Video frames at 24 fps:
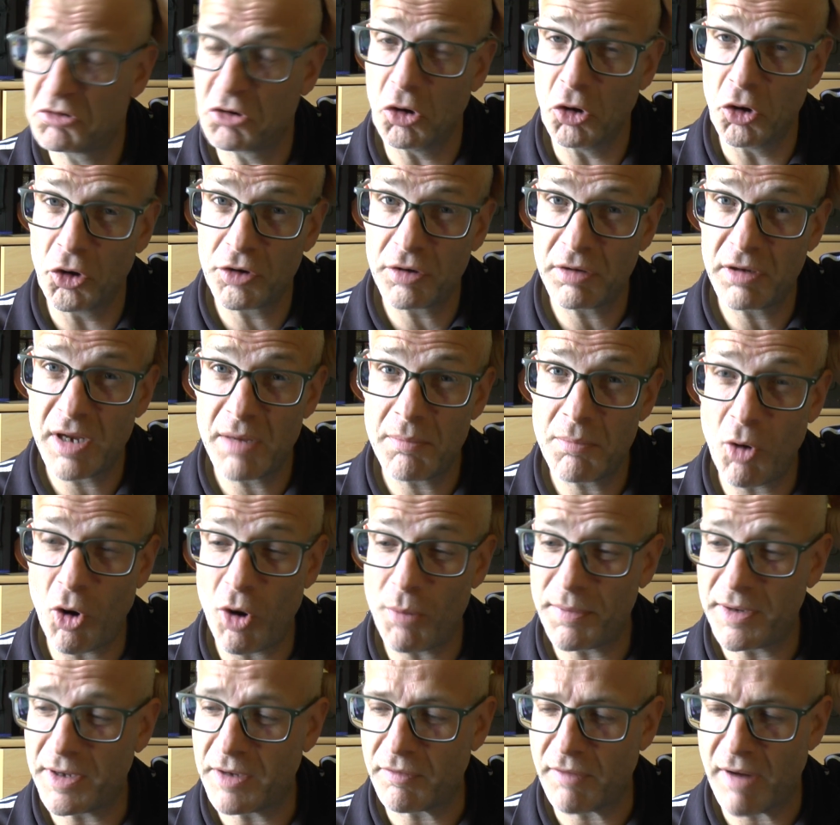good, it
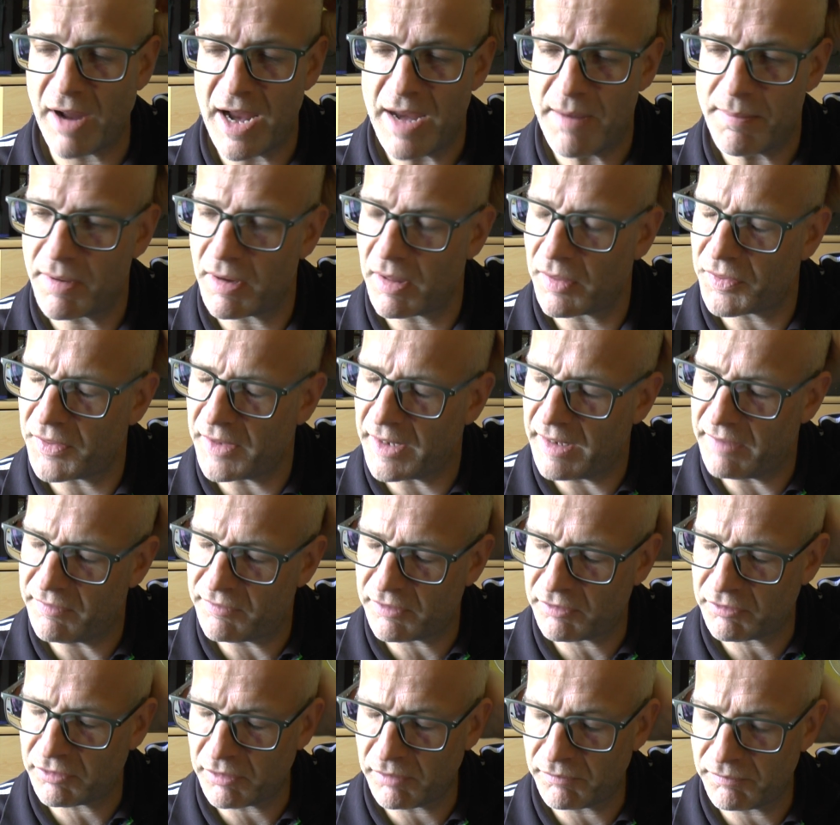might be great, but I think it's
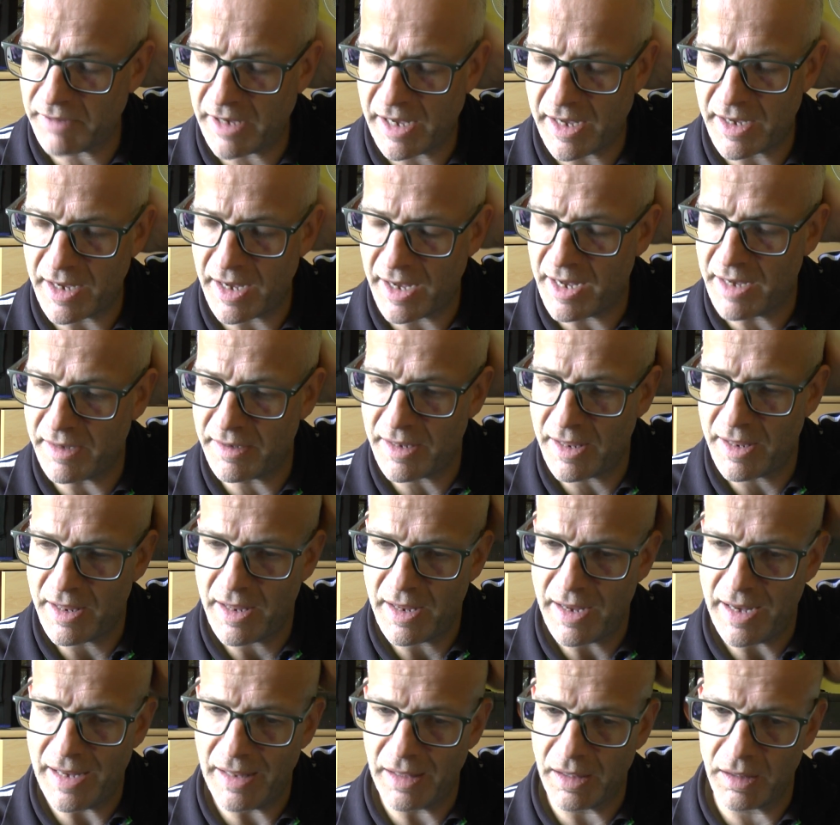going to
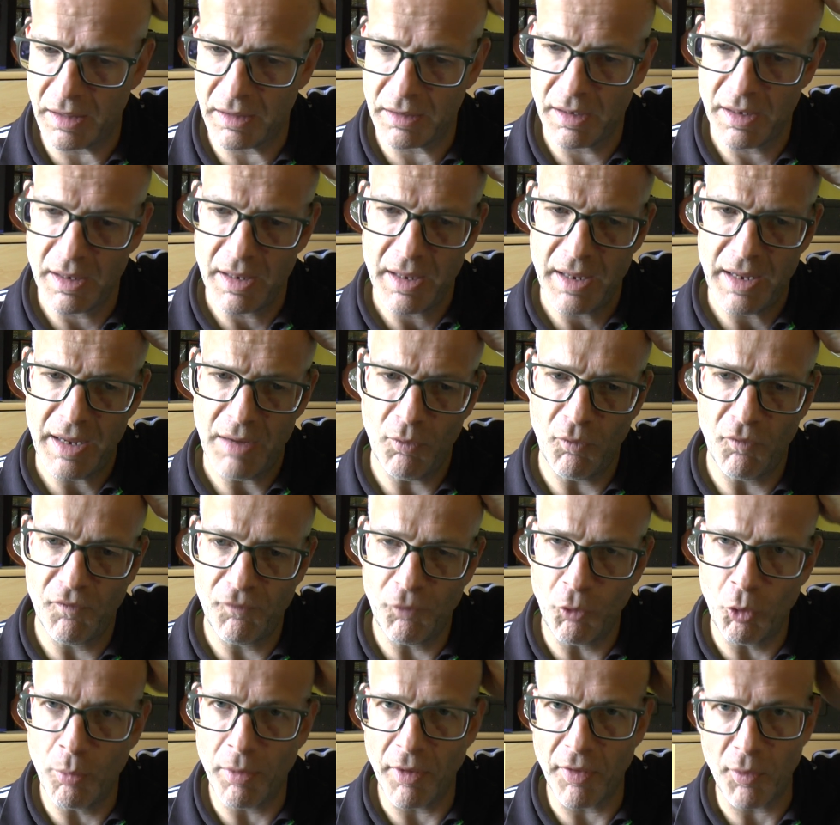it'll
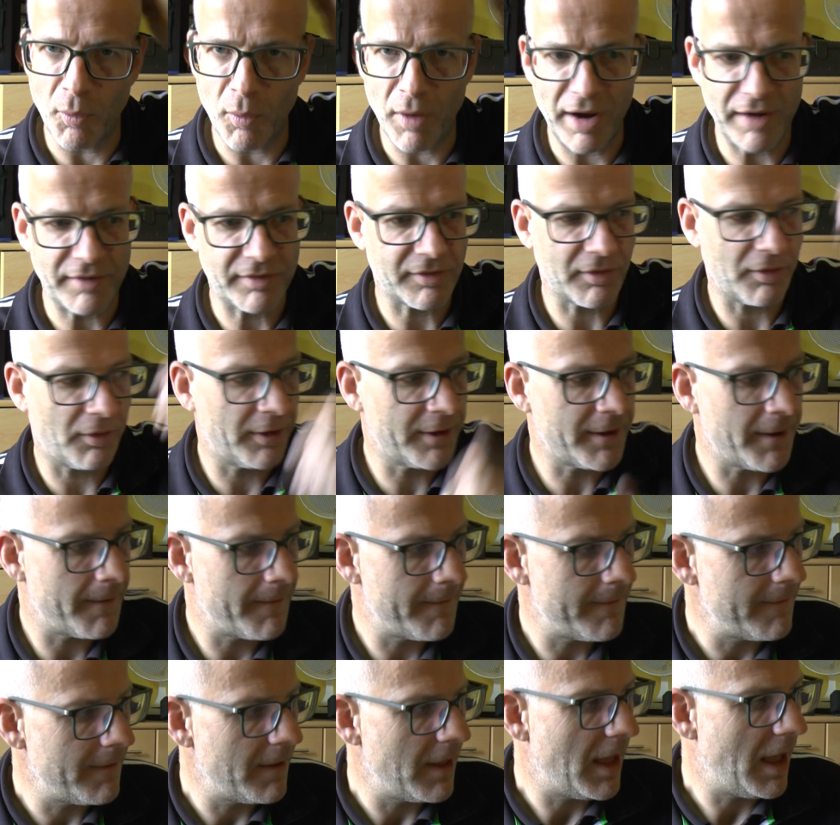fall by the wayside.
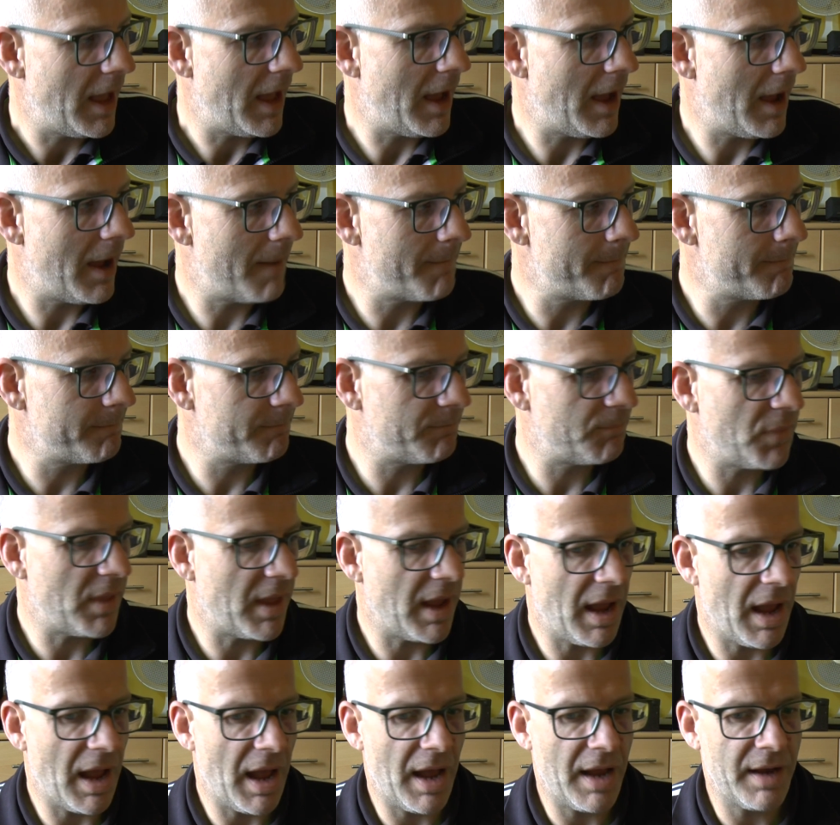
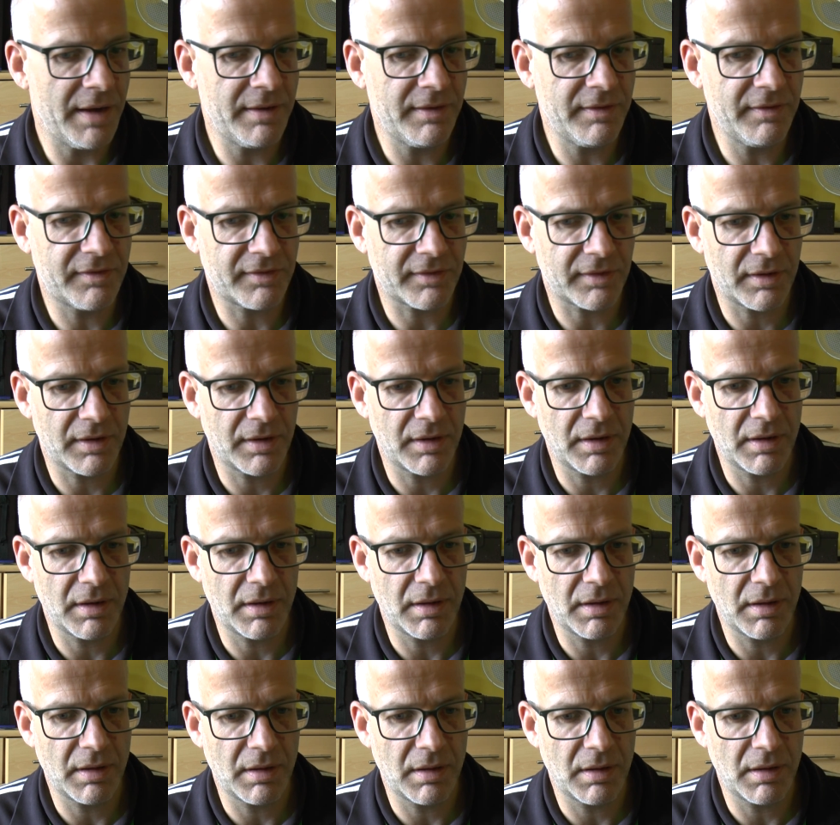And
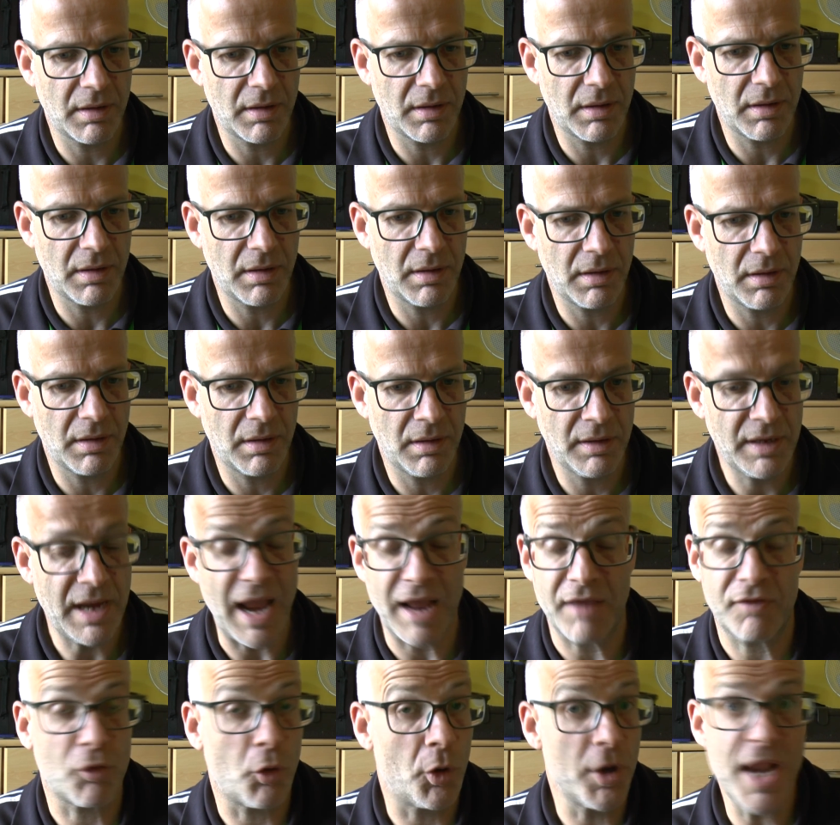
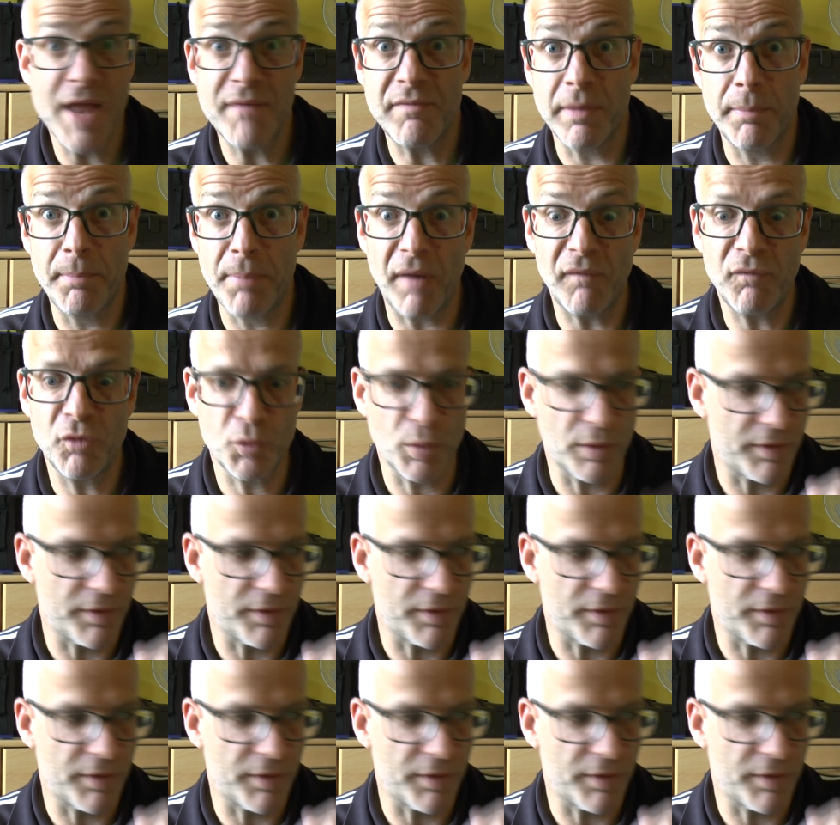yeah, so I never bothered